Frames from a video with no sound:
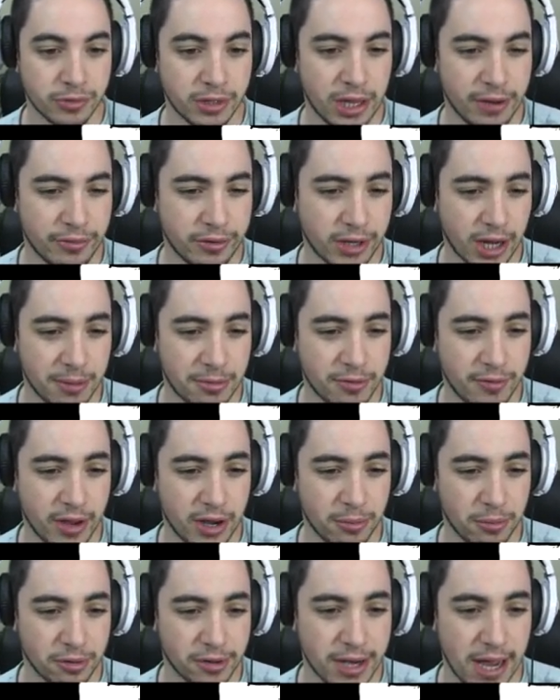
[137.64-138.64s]
Different types of
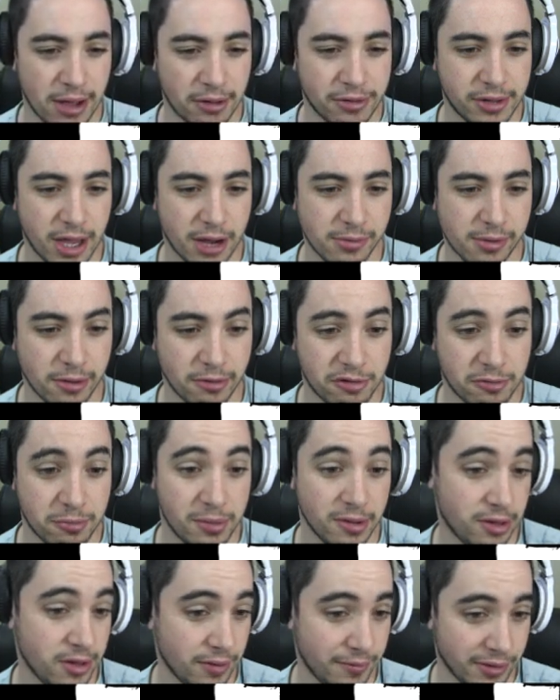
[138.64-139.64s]
animals now stay around
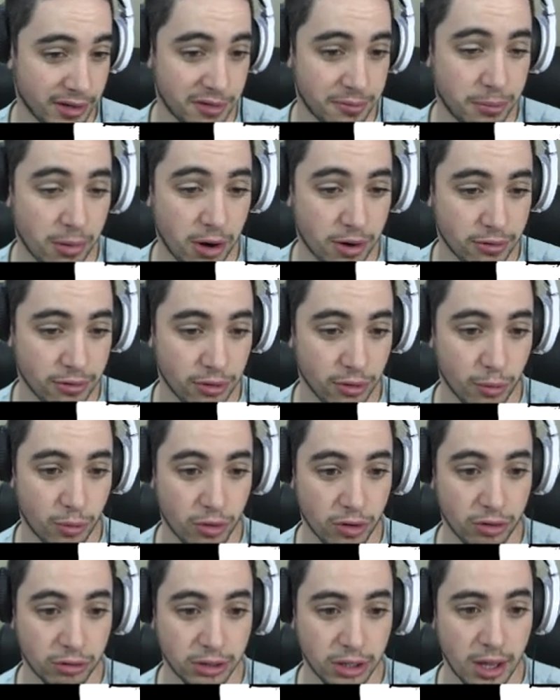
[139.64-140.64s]
specific parts of the
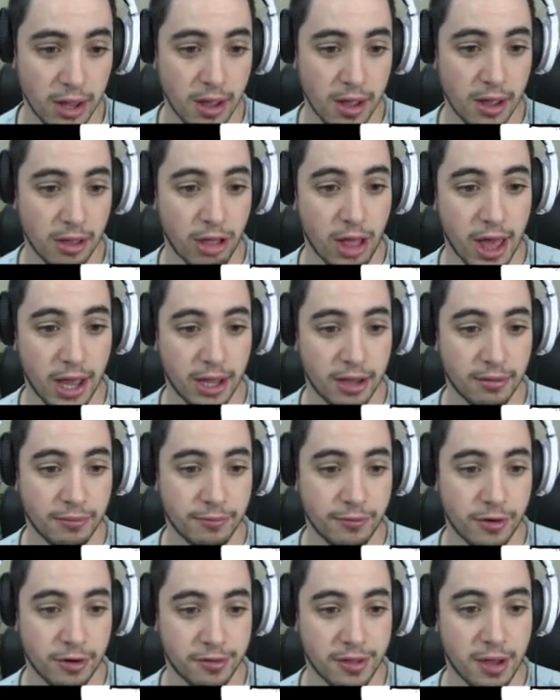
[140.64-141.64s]
world. Like,
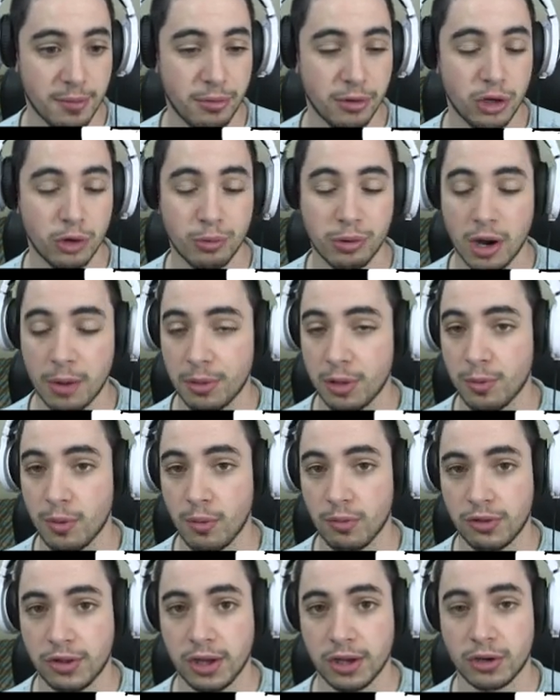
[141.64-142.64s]
for example, you probably
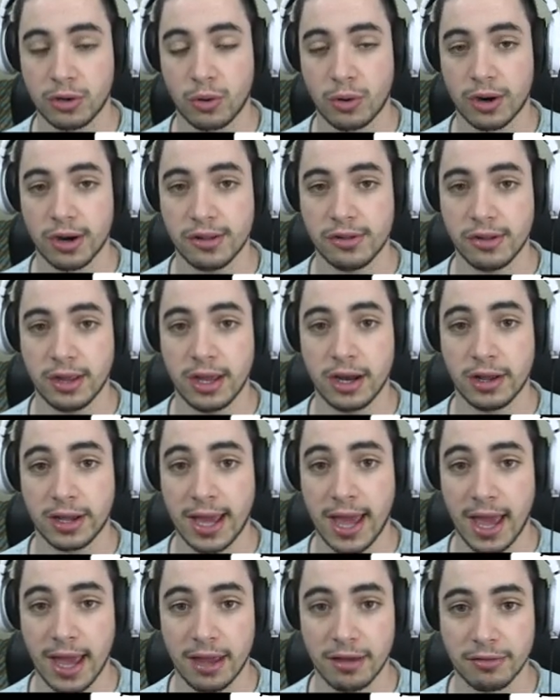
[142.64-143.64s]
won't see a tortoise in a
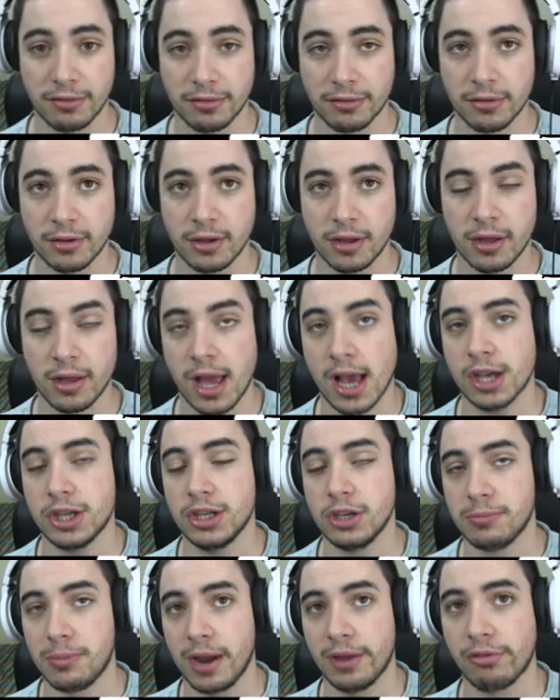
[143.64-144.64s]
cave.
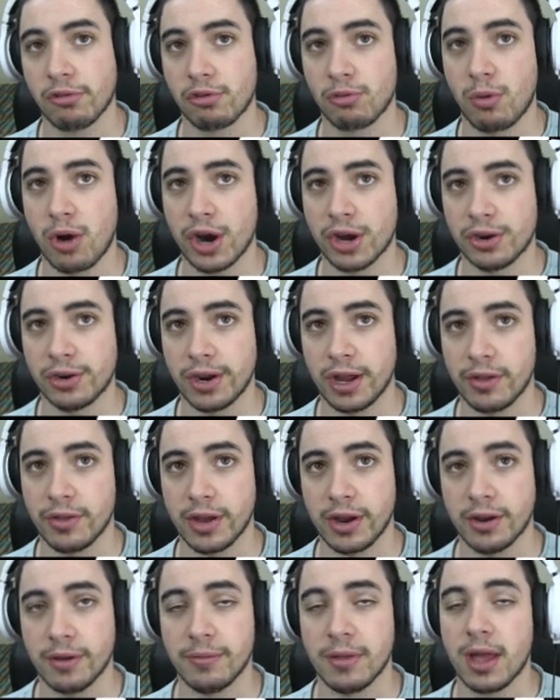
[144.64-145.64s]
Actually, you might. There's water down
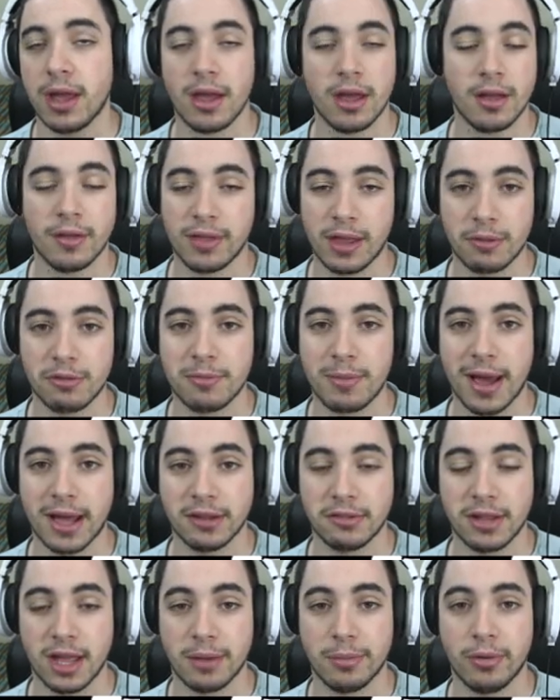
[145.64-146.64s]
there. That was a bad
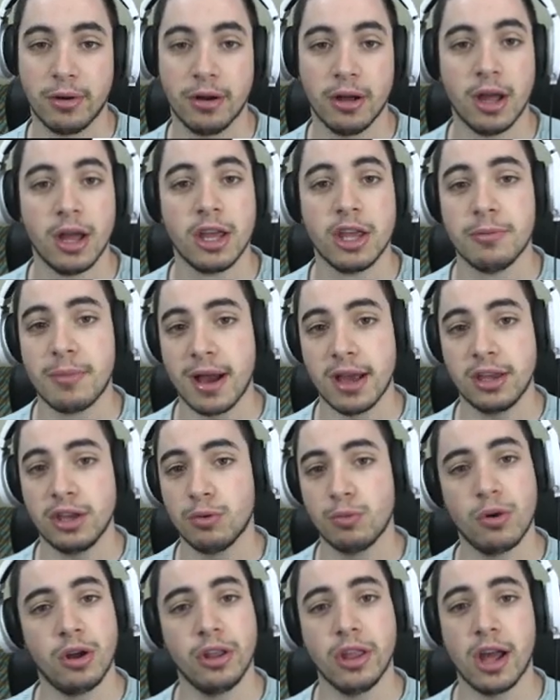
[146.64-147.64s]
example. You might,
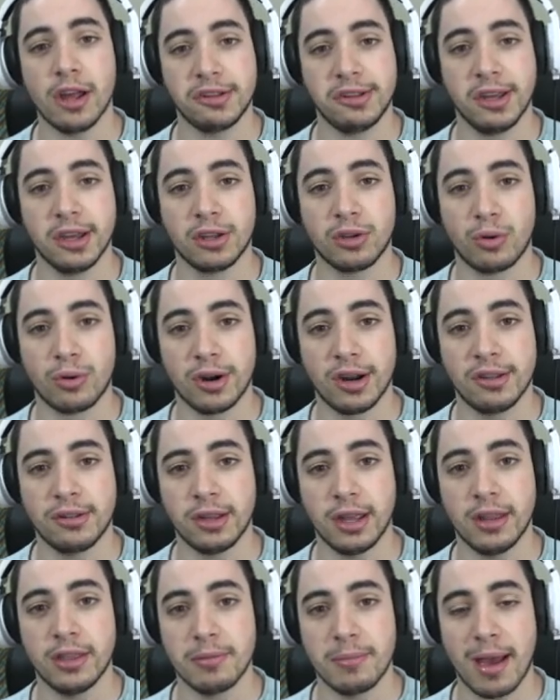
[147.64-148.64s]
you will not see a tortoise
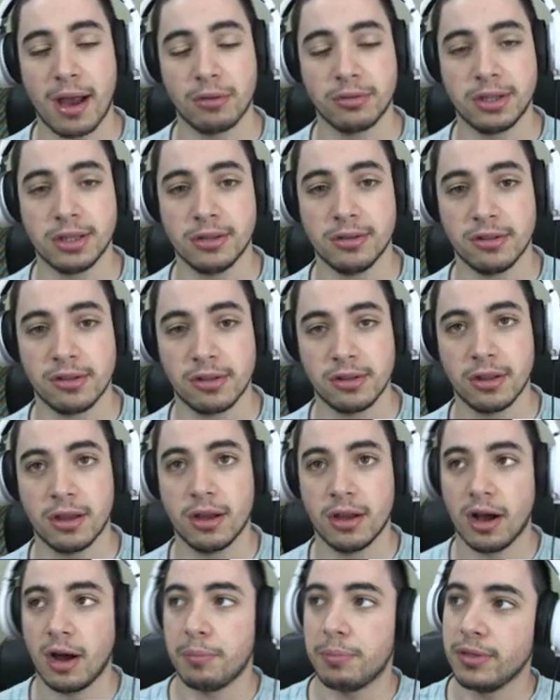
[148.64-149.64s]
in the mountains,
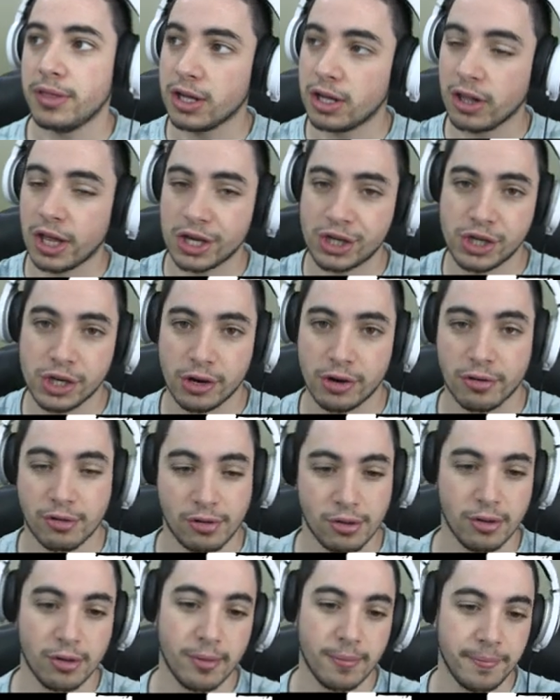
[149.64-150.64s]
up in the
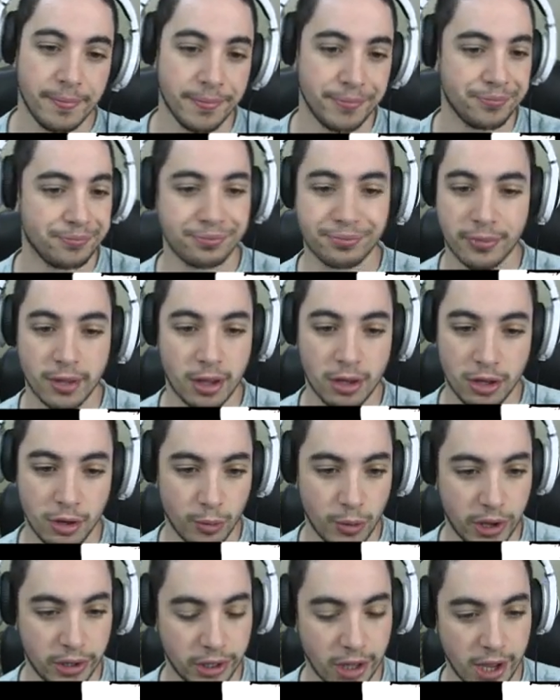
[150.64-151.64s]
glaciers. You
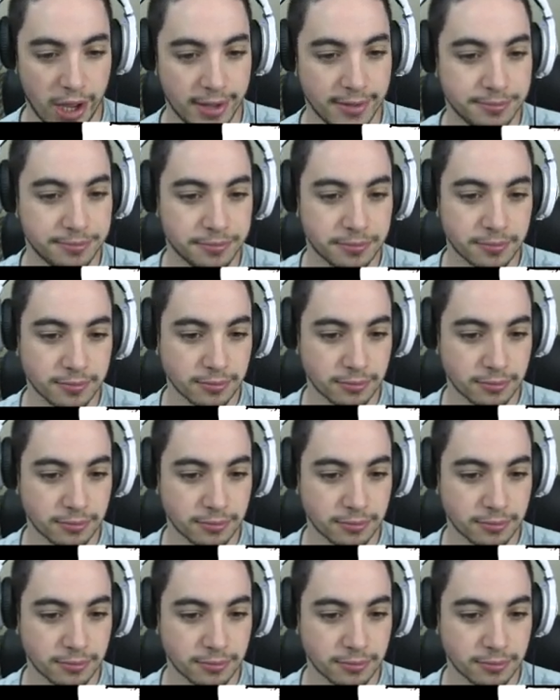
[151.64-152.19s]
will not.